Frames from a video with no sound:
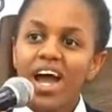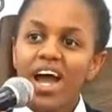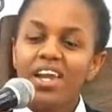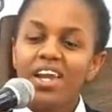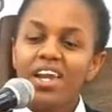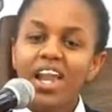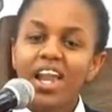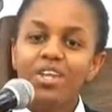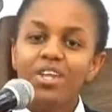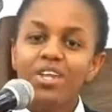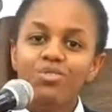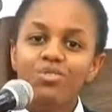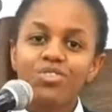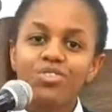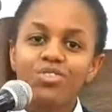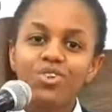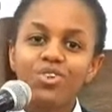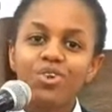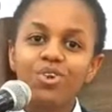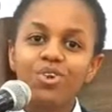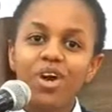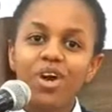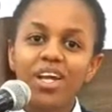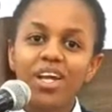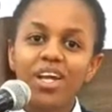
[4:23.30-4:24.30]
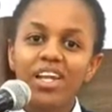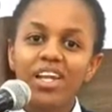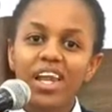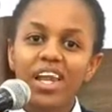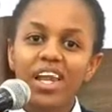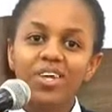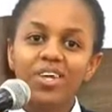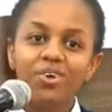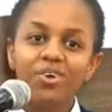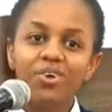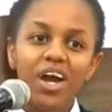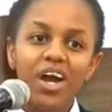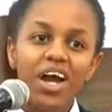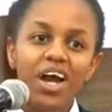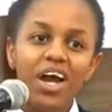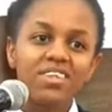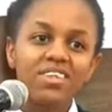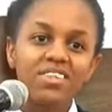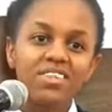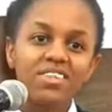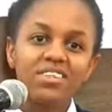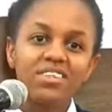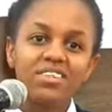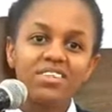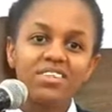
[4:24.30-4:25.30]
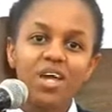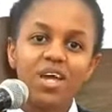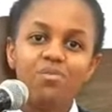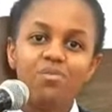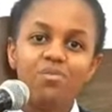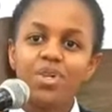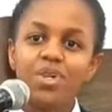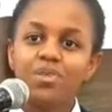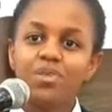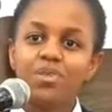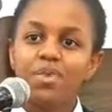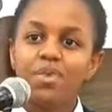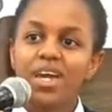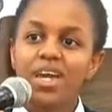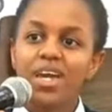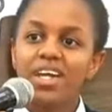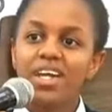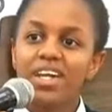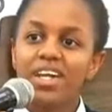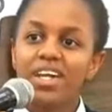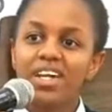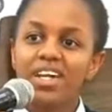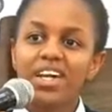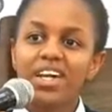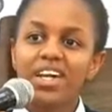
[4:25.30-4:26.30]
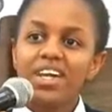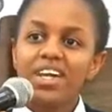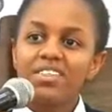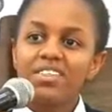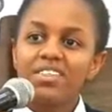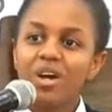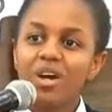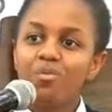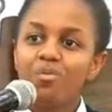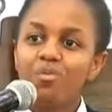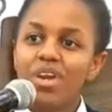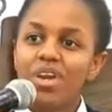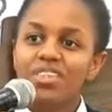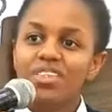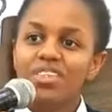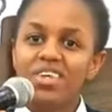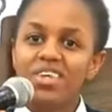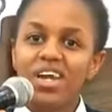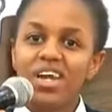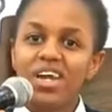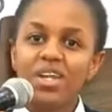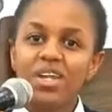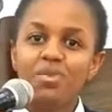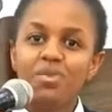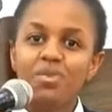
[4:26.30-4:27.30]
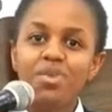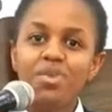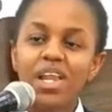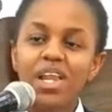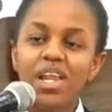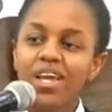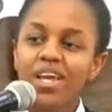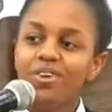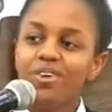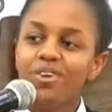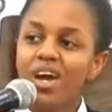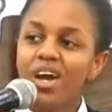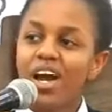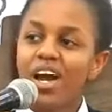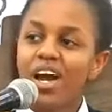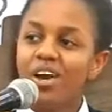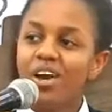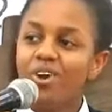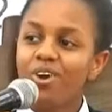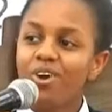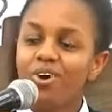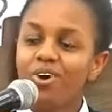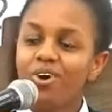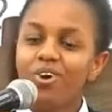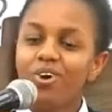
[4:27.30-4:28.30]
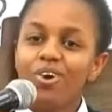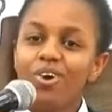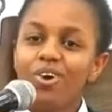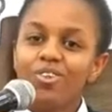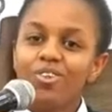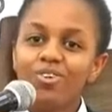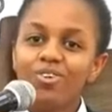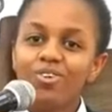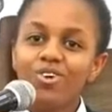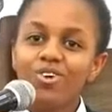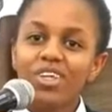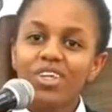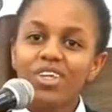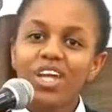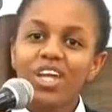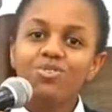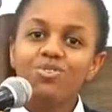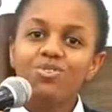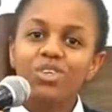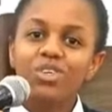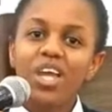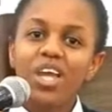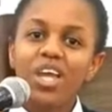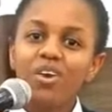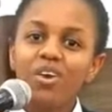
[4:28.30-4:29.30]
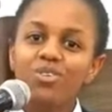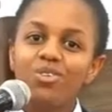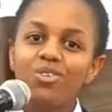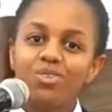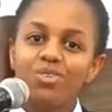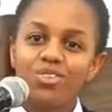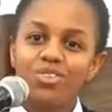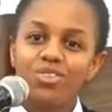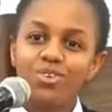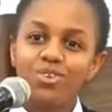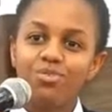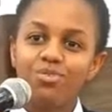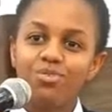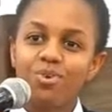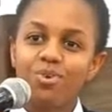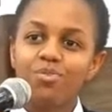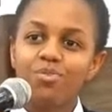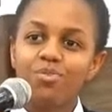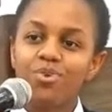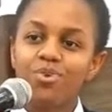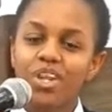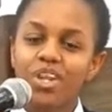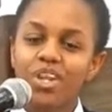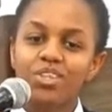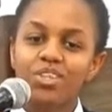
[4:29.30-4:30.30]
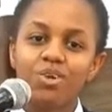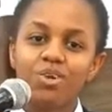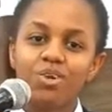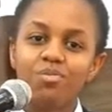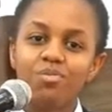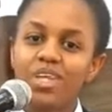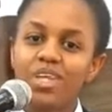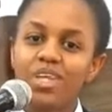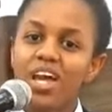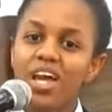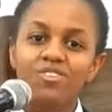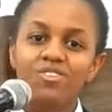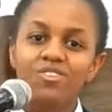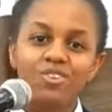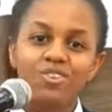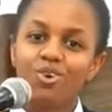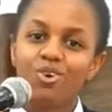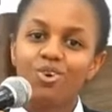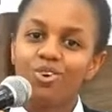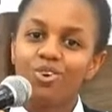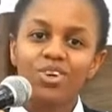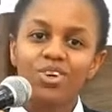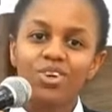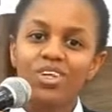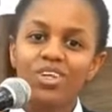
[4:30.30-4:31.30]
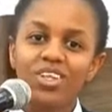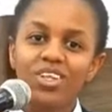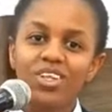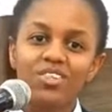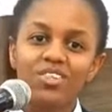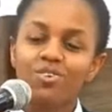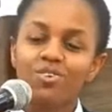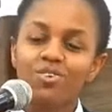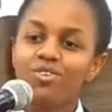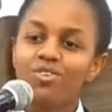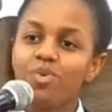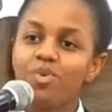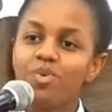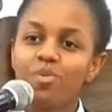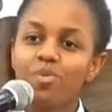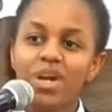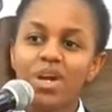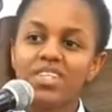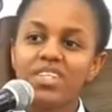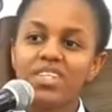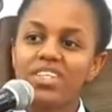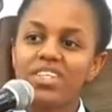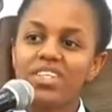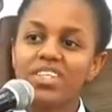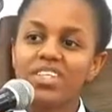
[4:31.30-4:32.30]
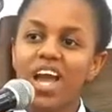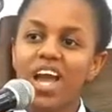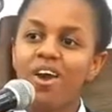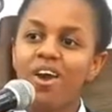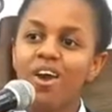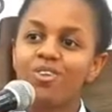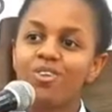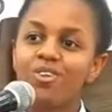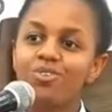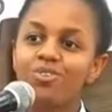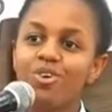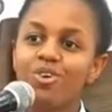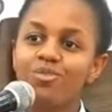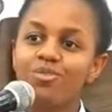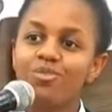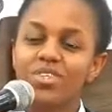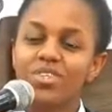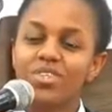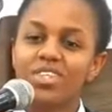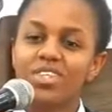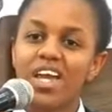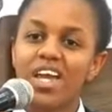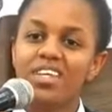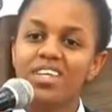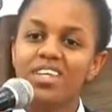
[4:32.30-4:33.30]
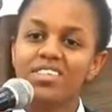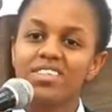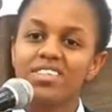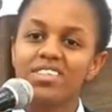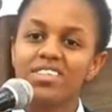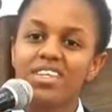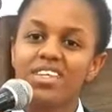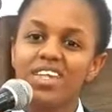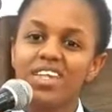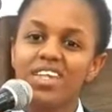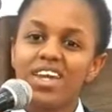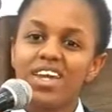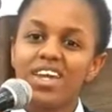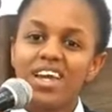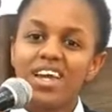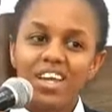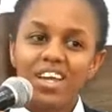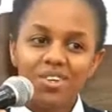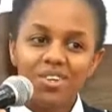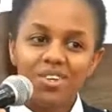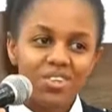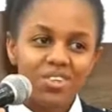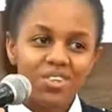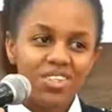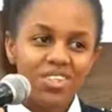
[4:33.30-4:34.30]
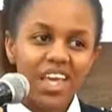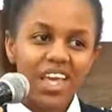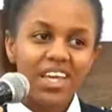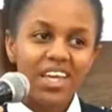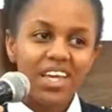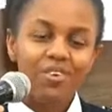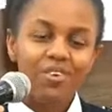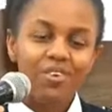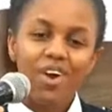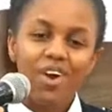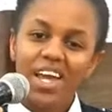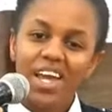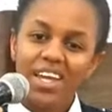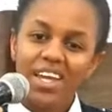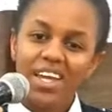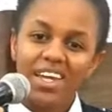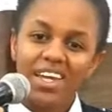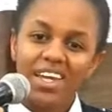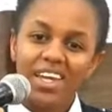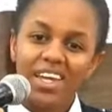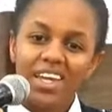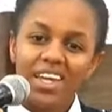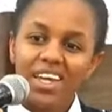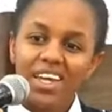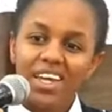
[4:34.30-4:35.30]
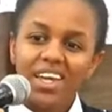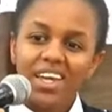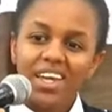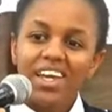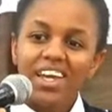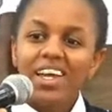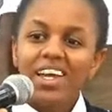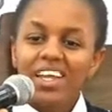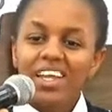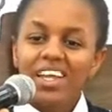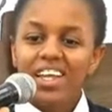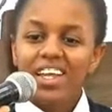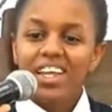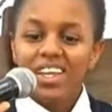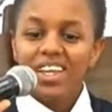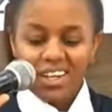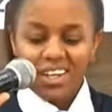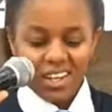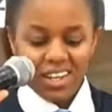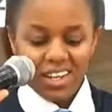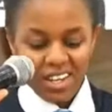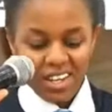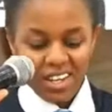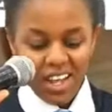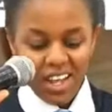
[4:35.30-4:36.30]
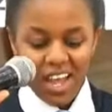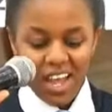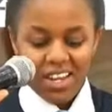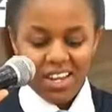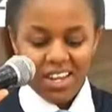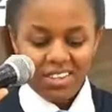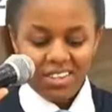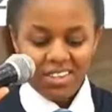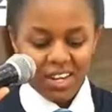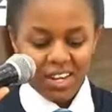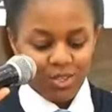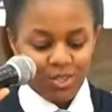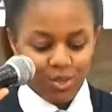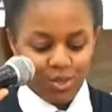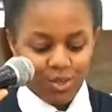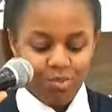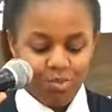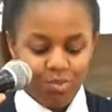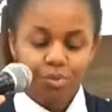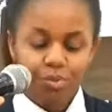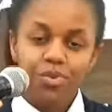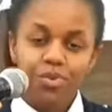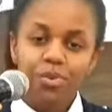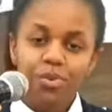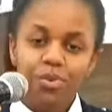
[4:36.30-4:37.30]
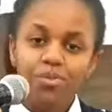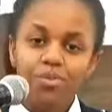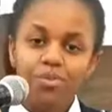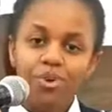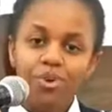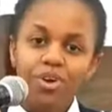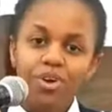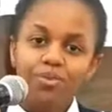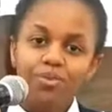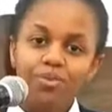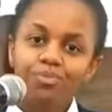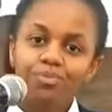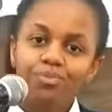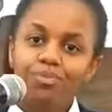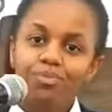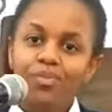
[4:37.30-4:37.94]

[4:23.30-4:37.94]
I'd like to see you working like your aunt in Stanbic Bank, somewhere in CRDB like your uncle." So that's what I want to see from you. And I told my dad, "No, it's not my passion. I want to go for science." And he was like, "Why?" Then I decided to prove him wrong.